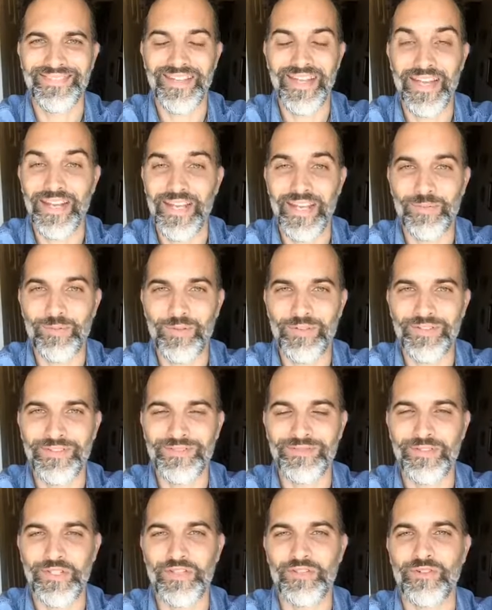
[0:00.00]
And able.
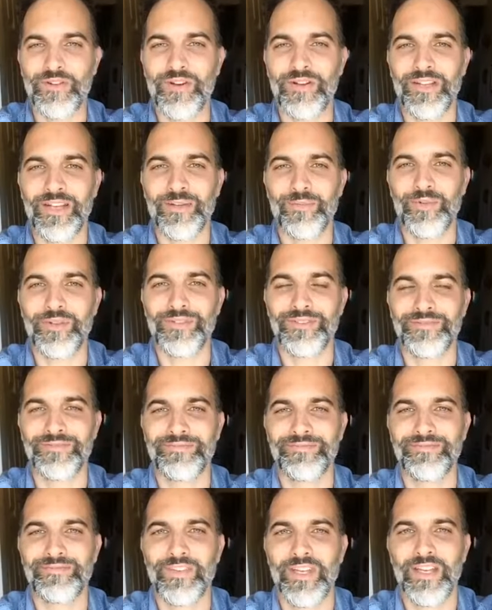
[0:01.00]
Which are all able.
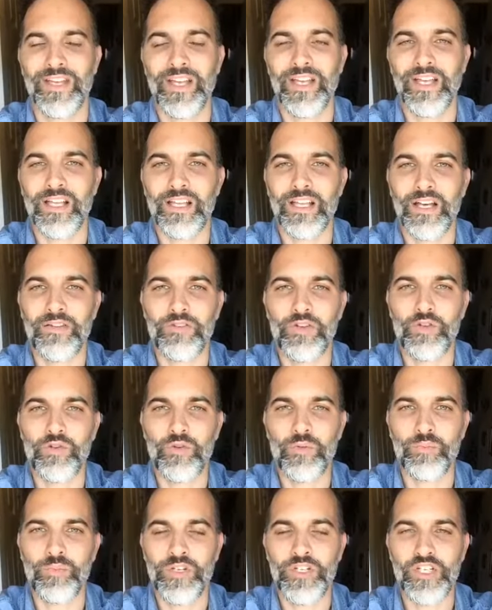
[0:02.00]
Love you.
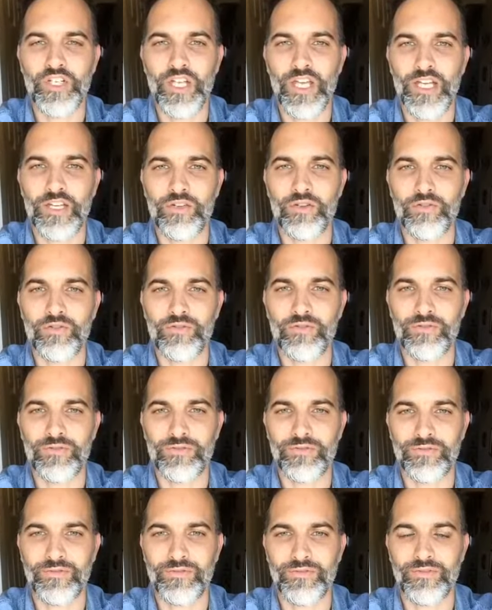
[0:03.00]
Appreciate you.
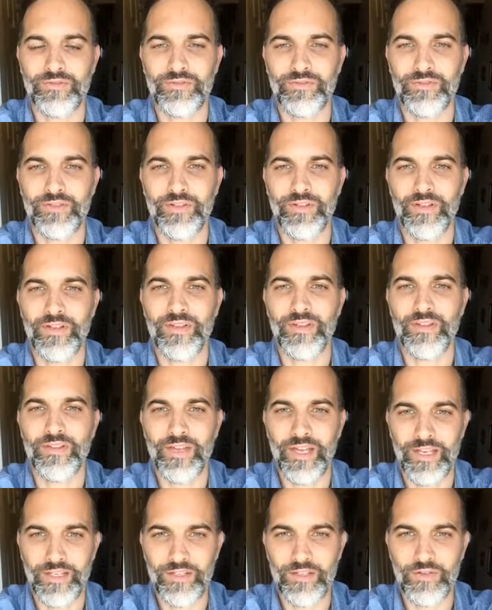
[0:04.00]

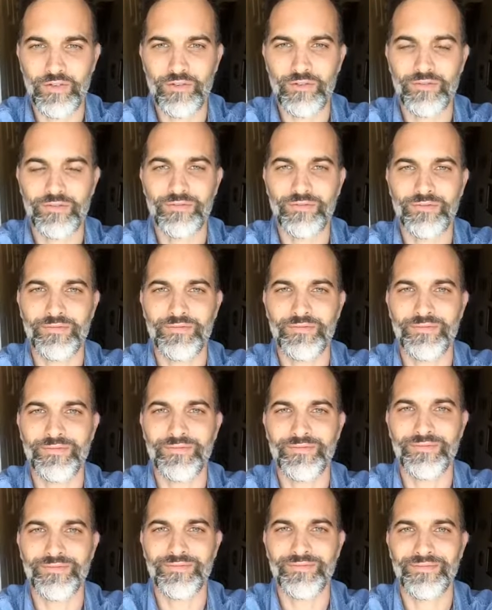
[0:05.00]
Thank you.
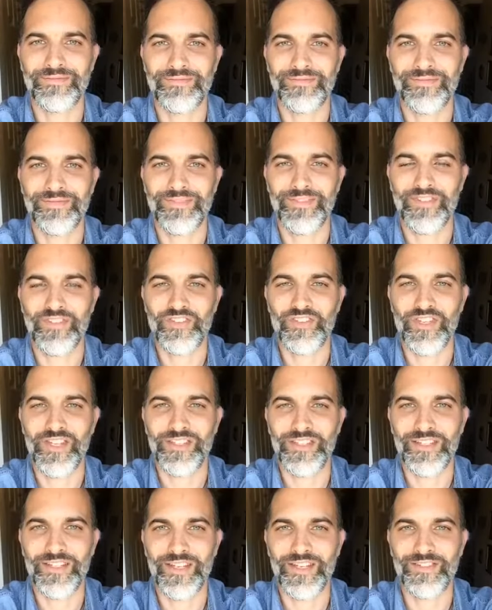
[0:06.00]
See
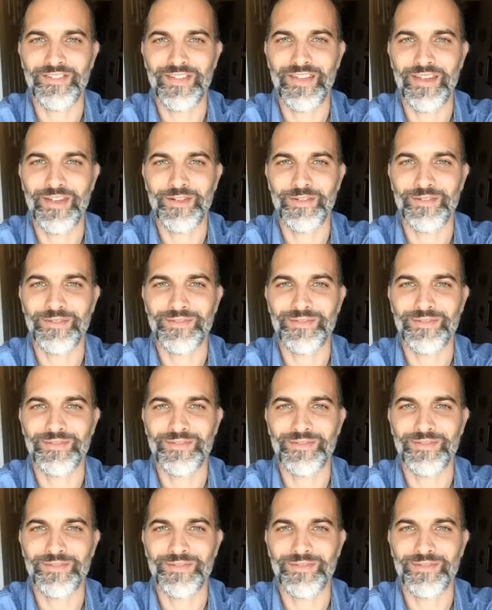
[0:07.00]
you in the next now.